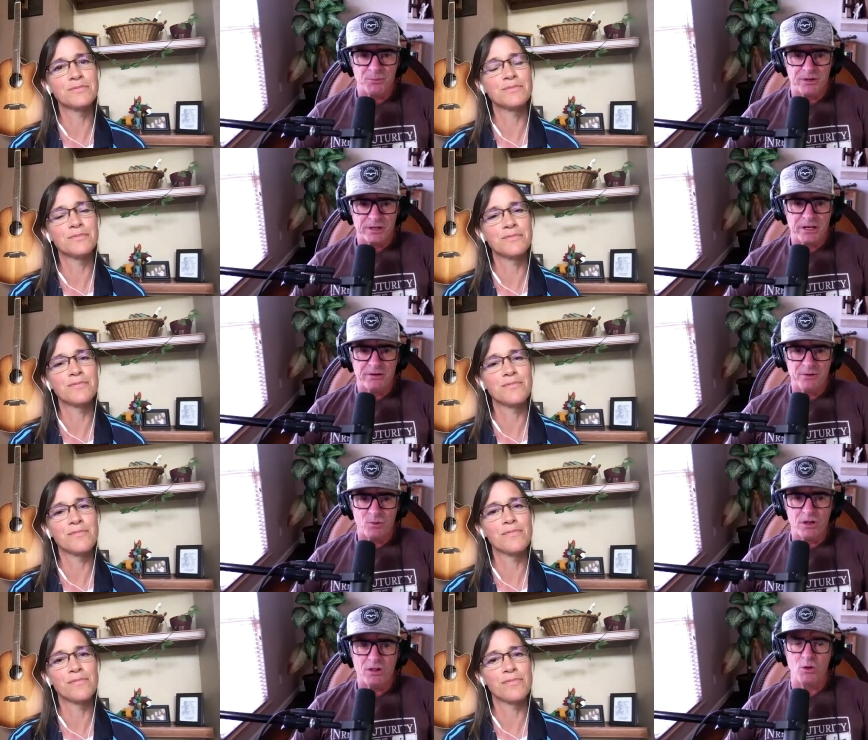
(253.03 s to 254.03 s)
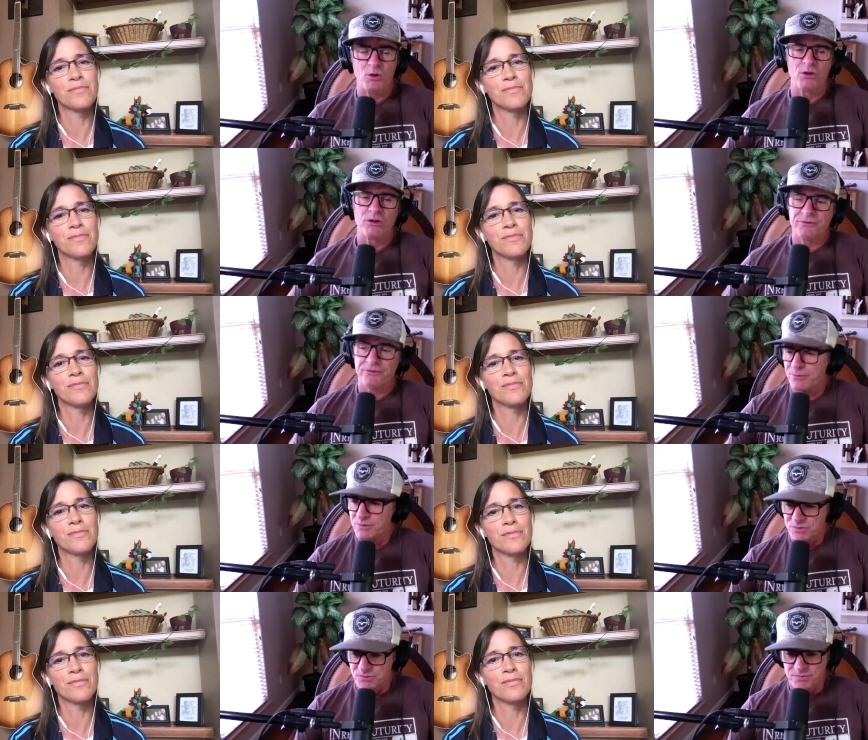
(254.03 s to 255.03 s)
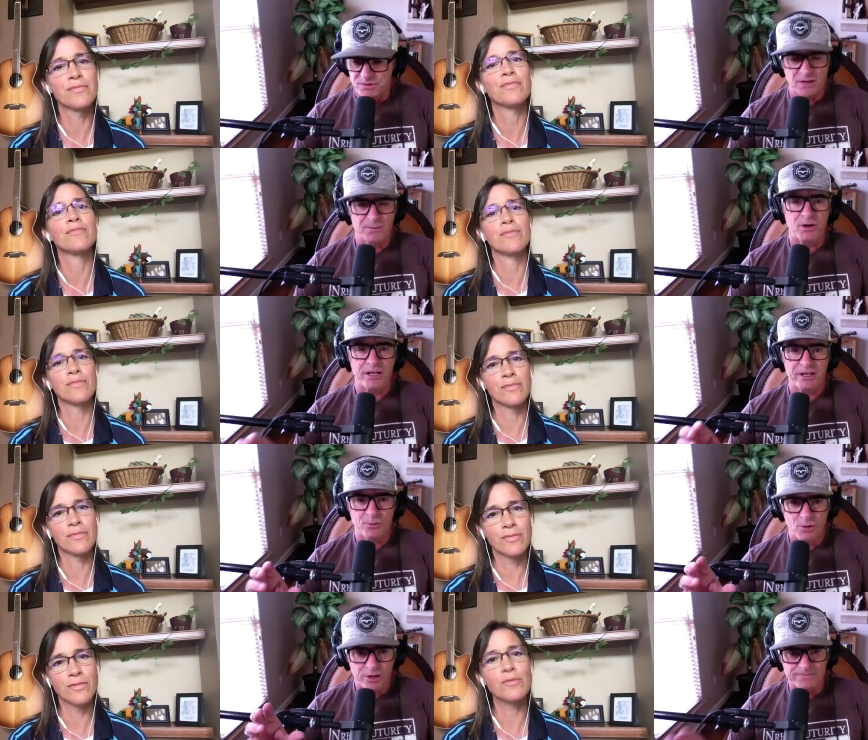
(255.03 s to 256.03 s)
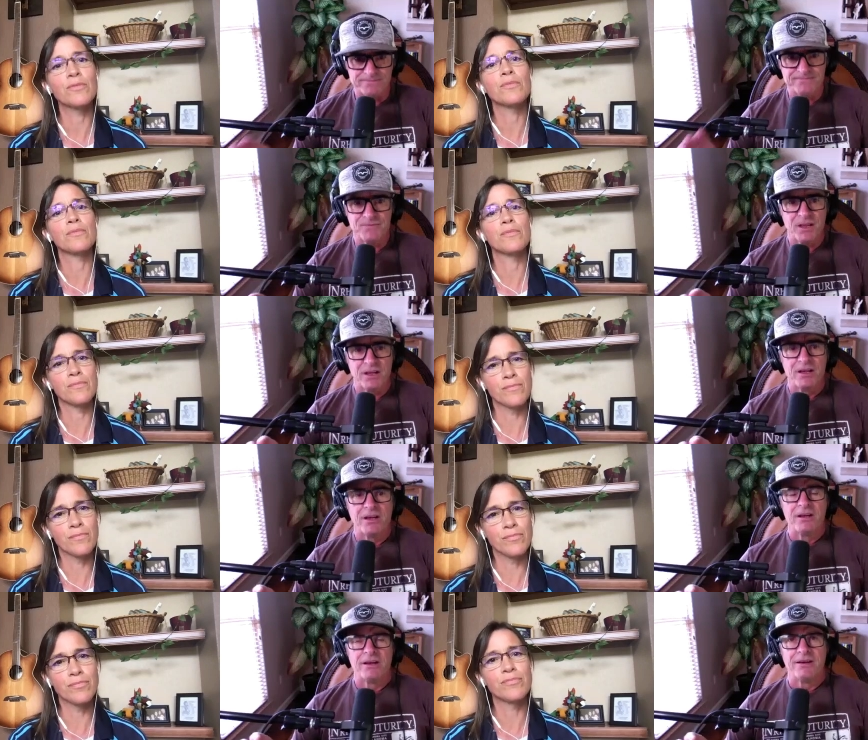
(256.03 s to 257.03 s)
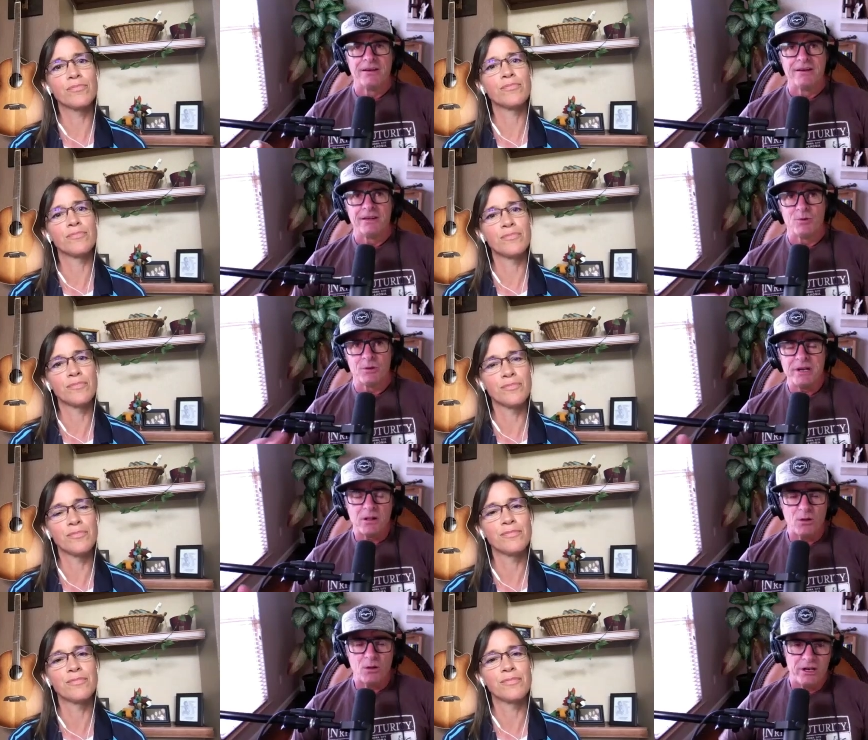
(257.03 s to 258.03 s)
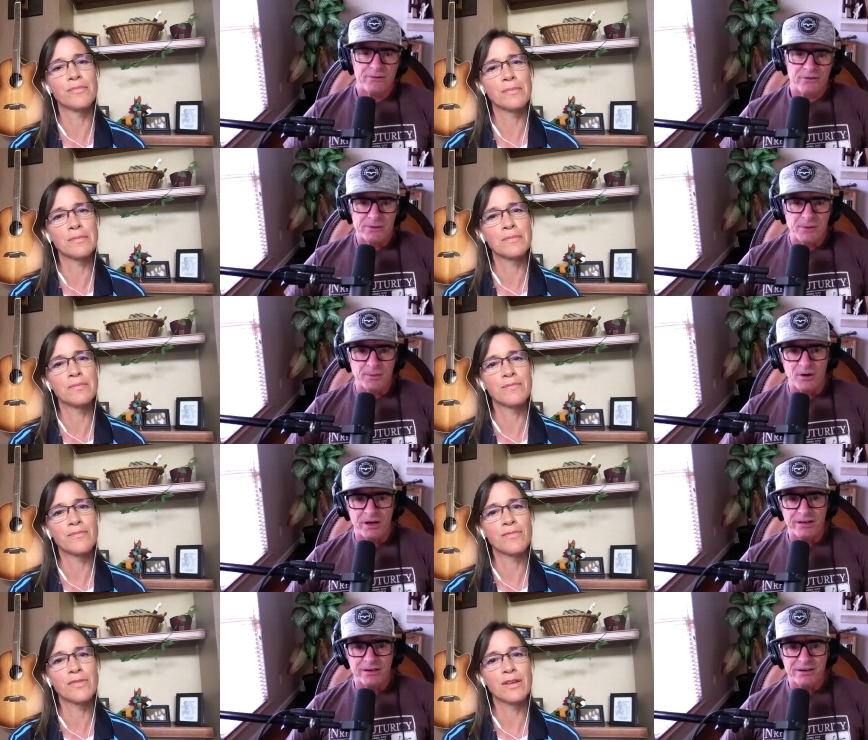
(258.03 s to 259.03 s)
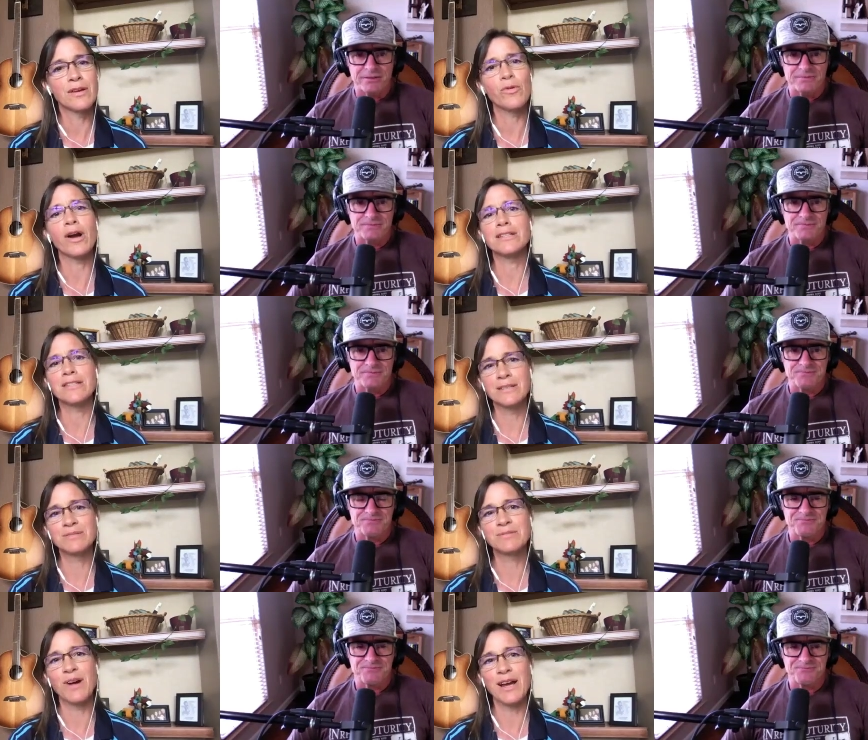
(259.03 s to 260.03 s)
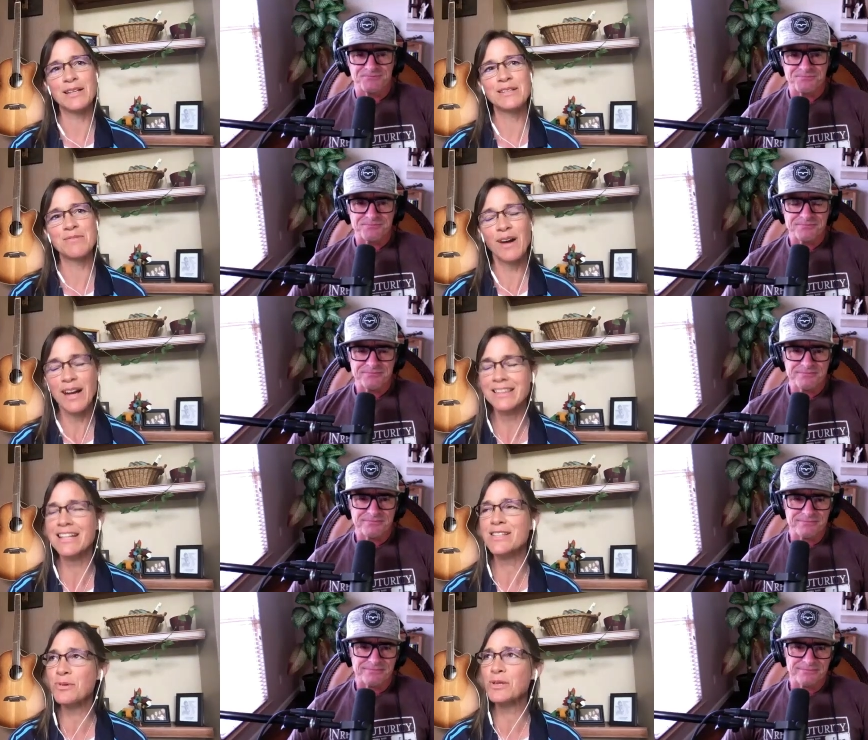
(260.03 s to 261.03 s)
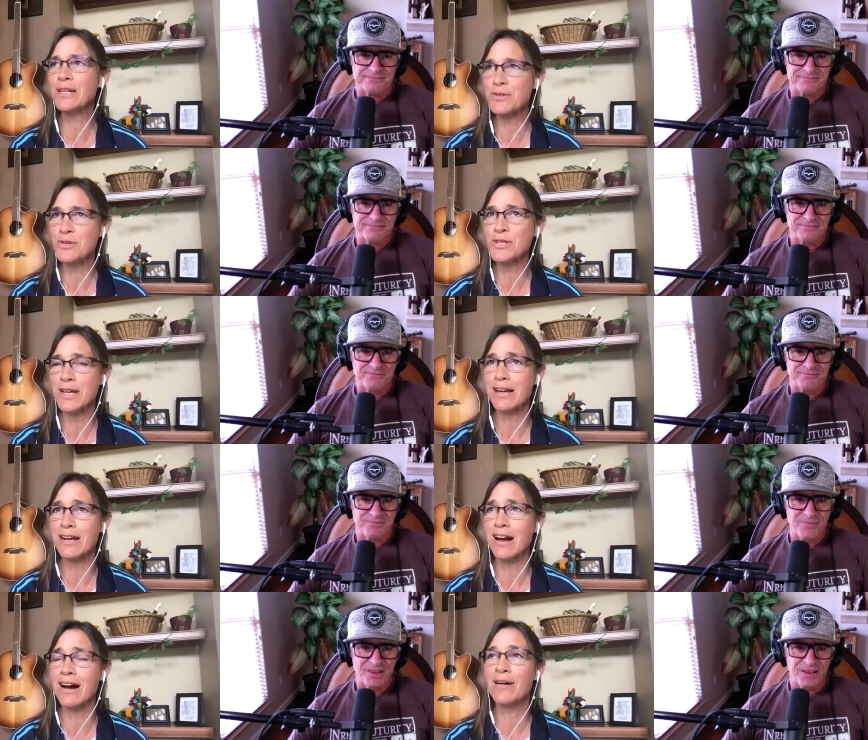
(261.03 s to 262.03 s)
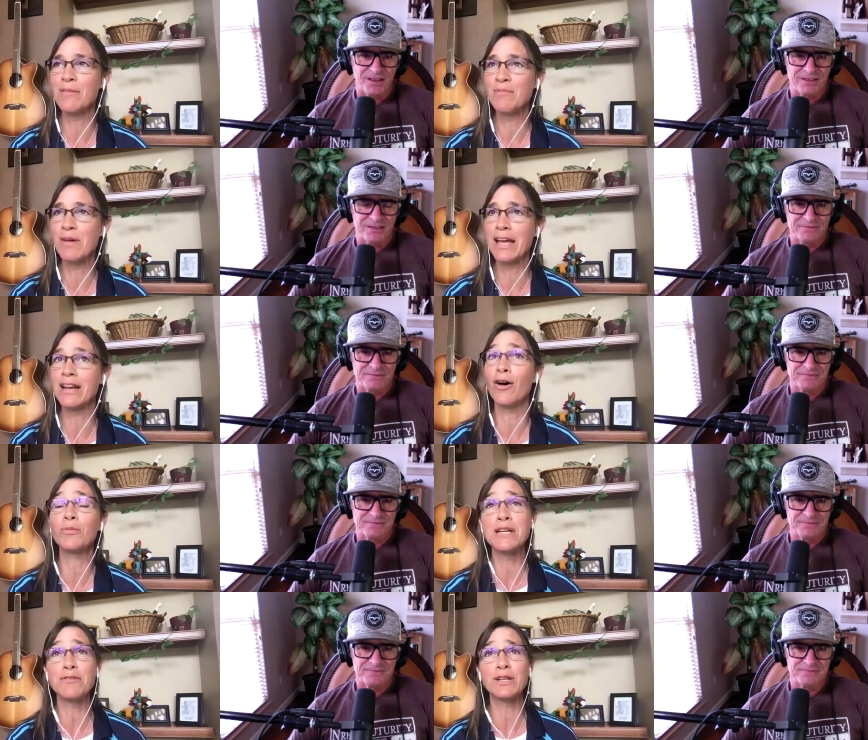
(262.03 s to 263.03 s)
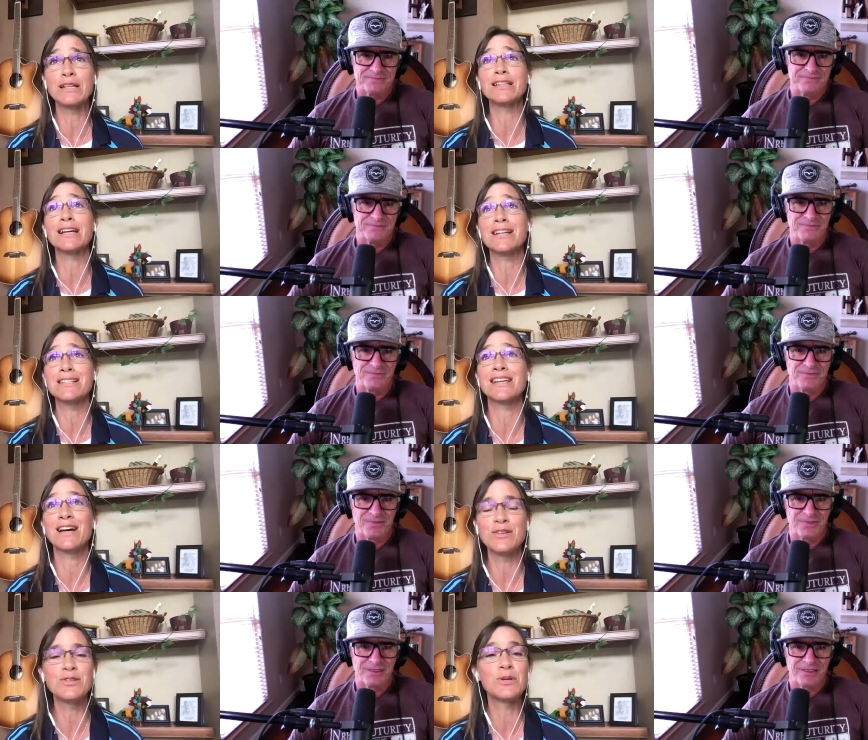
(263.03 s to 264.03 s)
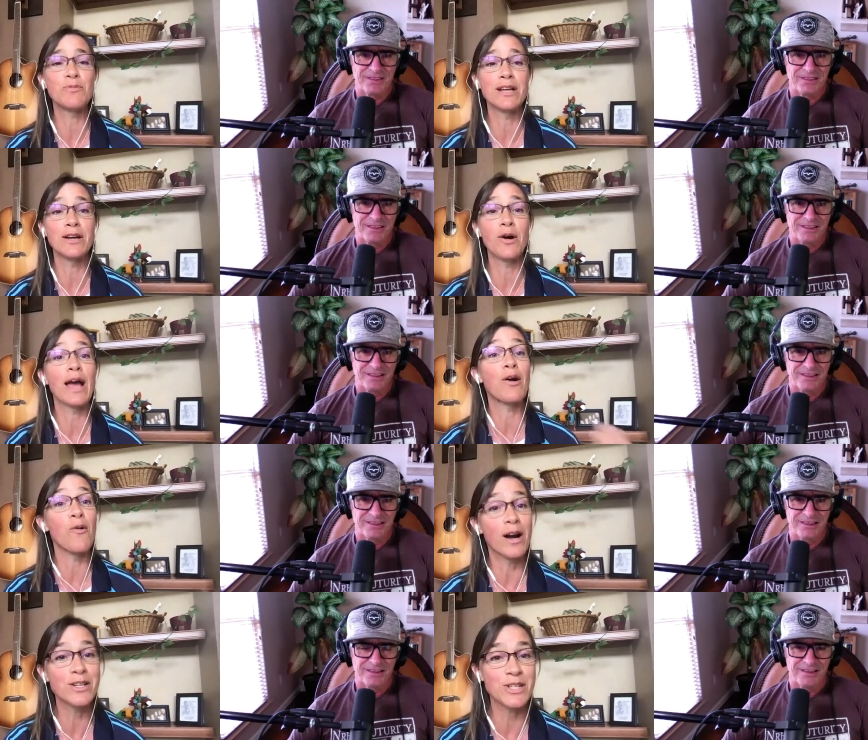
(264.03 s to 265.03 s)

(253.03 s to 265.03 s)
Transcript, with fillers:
Speaker 1: you know, if you want to learn from somebody, you want to you want to be in a learning frame of mind. You
Speaker 2: know? Right. Right, right. That's really interesting. Um, and I'll definitely link to that YouTube video and I'll watch